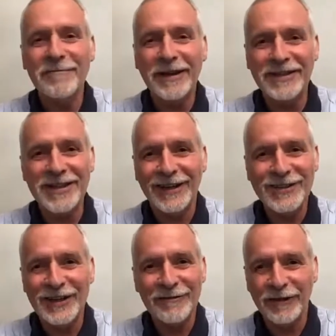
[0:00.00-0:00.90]

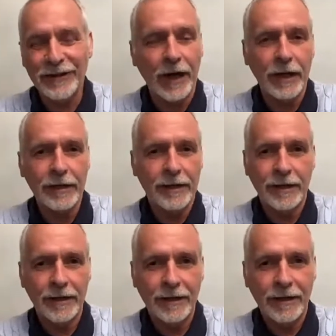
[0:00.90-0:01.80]
meditation every day.
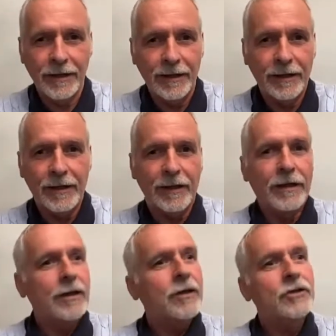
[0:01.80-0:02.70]

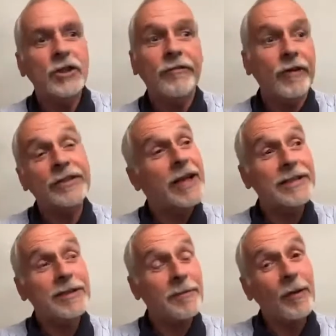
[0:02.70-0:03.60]
She thinks
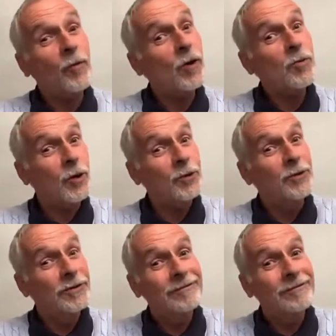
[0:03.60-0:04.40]
that's a bit woo woo,